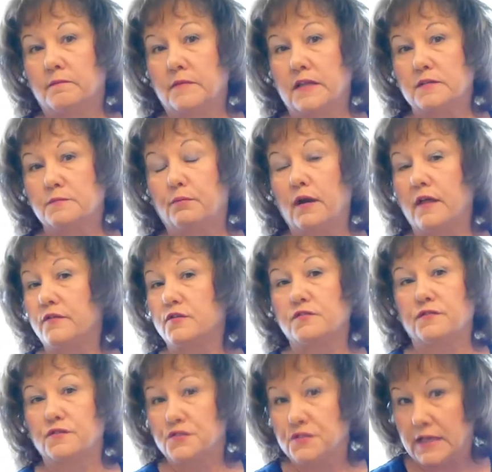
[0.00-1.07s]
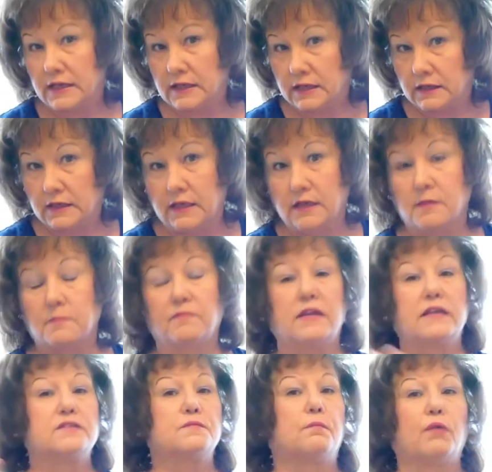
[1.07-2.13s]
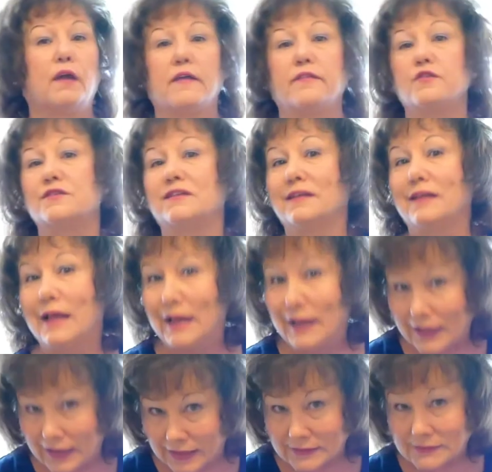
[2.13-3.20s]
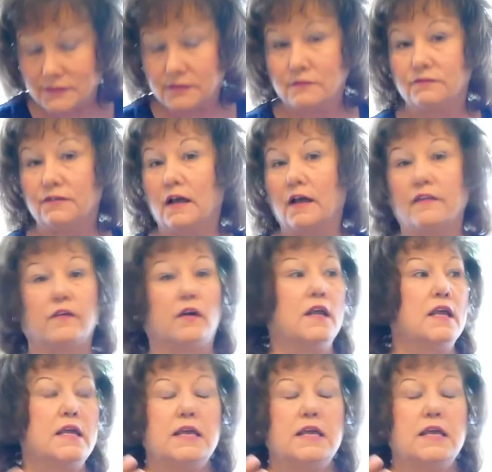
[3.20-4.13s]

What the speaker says: His brothers forsaken him. His brothers lied to the father.